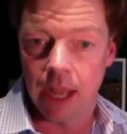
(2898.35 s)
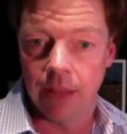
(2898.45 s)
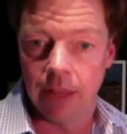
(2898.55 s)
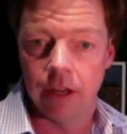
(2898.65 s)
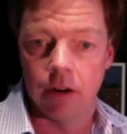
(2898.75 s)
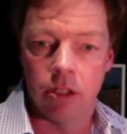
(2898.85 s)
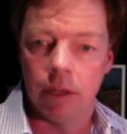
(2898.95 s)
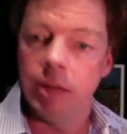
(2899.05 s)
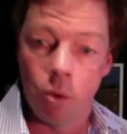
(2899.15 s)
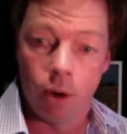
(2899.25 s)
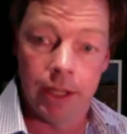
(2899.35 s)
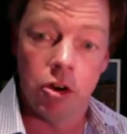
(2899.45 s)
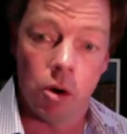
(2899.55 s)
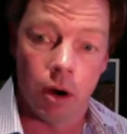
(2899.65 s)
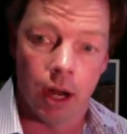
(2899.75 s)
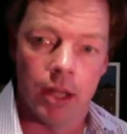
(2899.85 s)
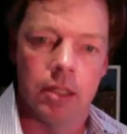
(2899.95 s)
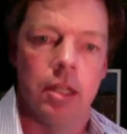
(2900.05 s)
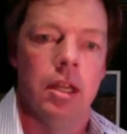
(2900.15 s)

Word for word: and they're all doing morning Kora